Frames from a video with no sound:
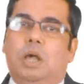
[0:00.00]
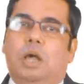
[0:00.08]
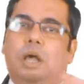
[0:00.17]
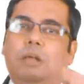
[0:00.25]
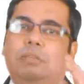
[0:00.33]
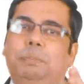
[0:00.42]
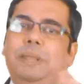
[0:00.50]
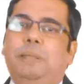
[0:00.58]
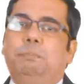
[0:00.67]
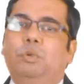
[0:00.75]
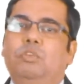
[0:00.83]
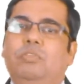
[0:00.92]

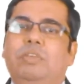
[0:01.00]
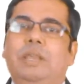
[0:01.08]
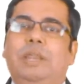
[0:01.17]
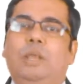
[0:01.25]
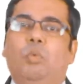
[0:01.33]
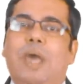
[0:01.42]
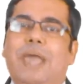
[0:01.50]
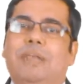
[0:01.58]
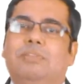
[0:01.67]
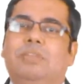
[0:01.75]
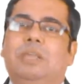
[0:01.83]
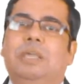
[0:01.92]
Aseptic processing
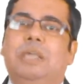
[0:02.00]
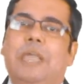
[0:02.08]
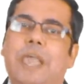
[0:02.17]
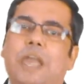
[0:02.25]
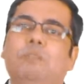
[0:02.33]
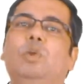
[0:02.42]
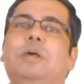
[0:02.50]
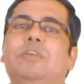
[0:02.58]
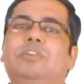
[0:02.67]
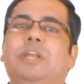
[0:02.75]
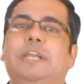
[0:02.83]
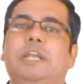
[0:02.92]
requires careful
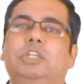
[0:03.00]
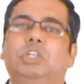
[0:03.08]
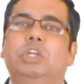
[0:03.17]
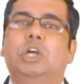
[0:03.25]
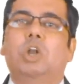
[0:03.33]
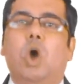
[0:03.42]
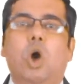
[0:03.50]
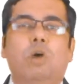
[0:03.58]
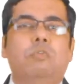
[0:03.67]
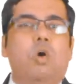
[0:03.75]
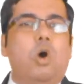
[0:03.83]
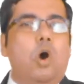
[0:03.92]
consideration
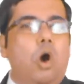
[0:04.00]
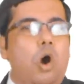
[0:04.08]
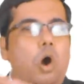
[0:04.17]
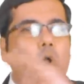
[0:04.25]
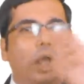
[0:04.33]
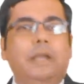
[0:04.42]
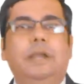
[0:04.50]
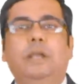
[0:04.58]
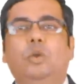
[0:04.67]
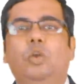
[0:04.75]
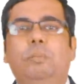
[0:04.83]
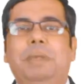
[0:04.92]
of all
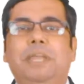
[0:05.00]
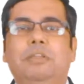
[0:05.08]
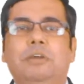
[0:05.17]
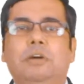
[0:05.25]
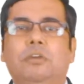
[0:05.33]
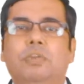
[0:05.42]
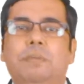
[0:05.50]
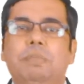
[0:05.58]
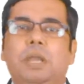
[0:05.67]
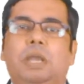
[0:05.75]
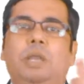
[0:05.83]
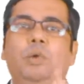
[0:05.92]
control measures
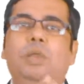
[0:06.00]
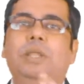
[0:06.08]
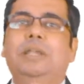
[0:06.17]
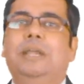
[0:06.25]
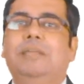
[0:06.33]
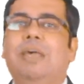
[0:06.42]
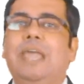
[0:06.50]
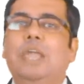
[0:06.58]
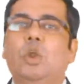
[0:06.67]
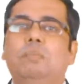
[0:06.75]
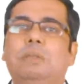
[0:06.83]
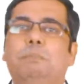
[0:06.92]
during the
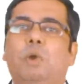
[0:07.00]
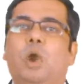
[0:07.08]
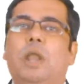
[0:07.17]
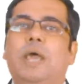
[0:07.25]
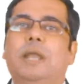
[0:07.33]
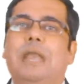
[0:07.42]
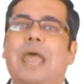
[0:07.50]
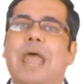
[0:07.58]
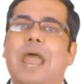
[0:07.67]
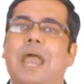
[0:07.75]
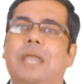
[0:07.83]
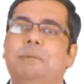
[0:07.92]
design of the product
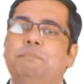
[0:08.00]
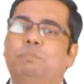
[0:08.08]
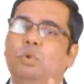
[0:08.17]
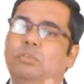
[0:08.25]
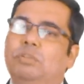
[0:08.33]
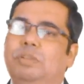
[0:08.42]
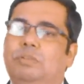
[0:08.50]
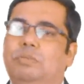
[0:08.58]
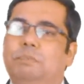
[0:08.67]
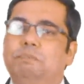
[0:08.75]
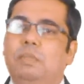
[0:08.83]
and processes.